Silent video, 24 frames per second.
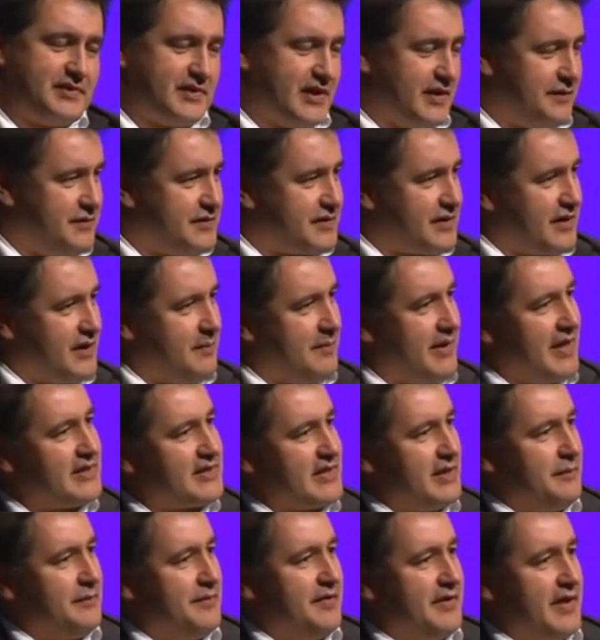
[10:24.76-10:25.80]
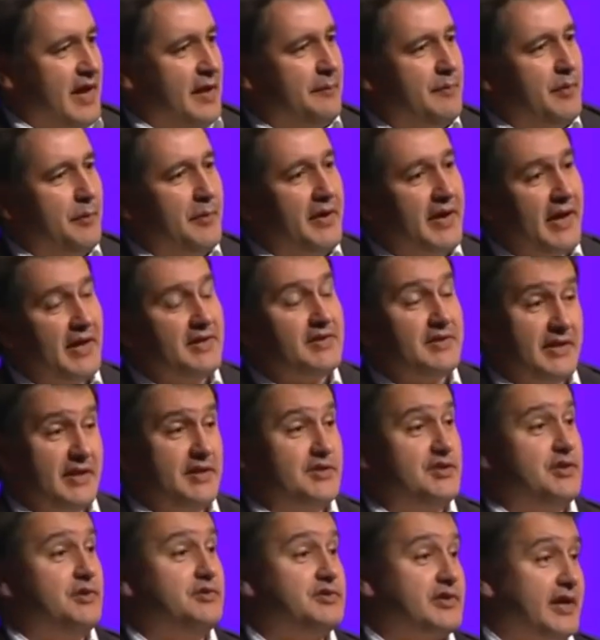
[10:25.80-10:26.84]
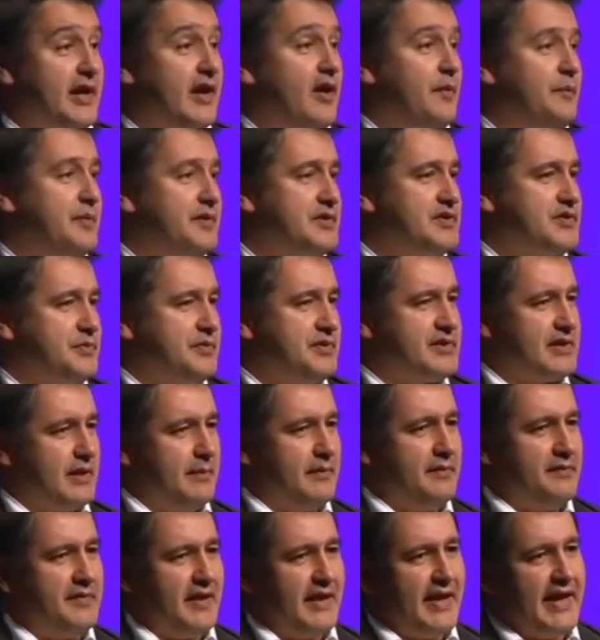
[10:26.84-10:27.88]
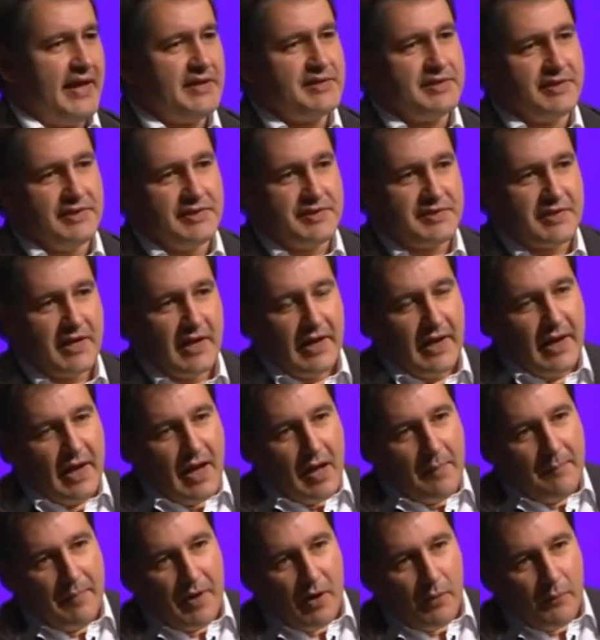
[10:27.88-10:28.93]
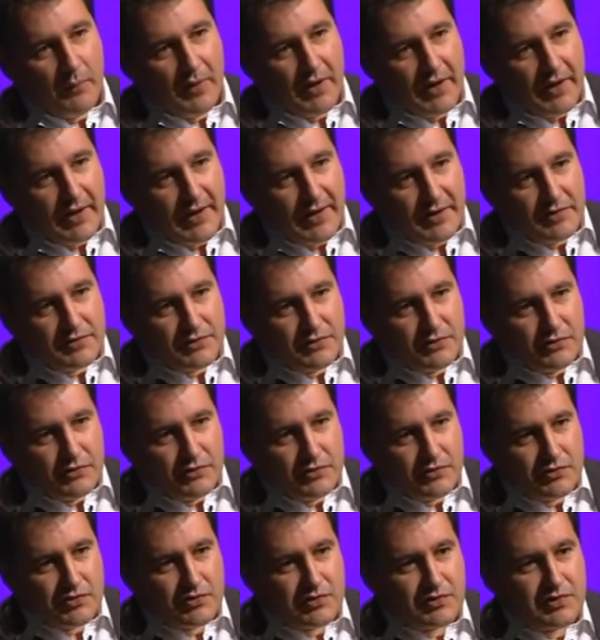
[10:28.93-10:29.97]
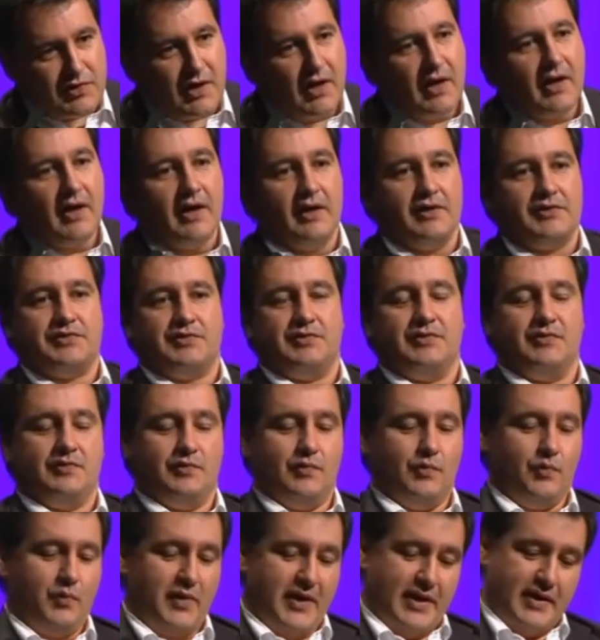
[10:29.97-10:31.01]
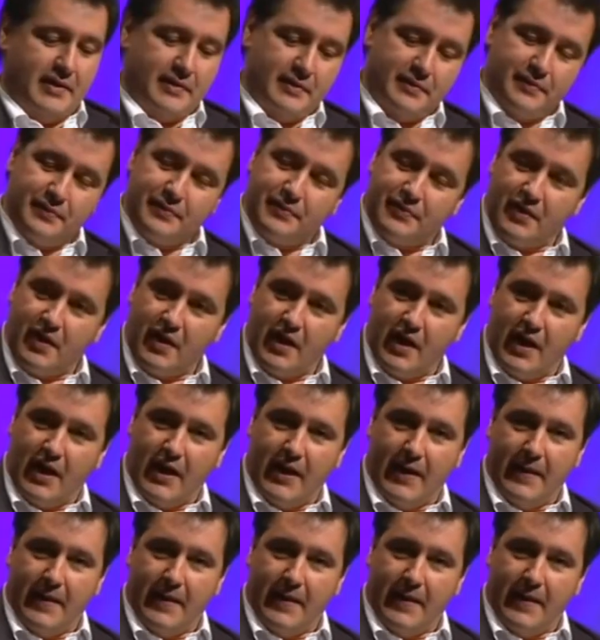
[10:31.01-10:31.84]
and Stephen's going to make some of it up, and we're going to need you to help us with some of the letters. But we're going to start with...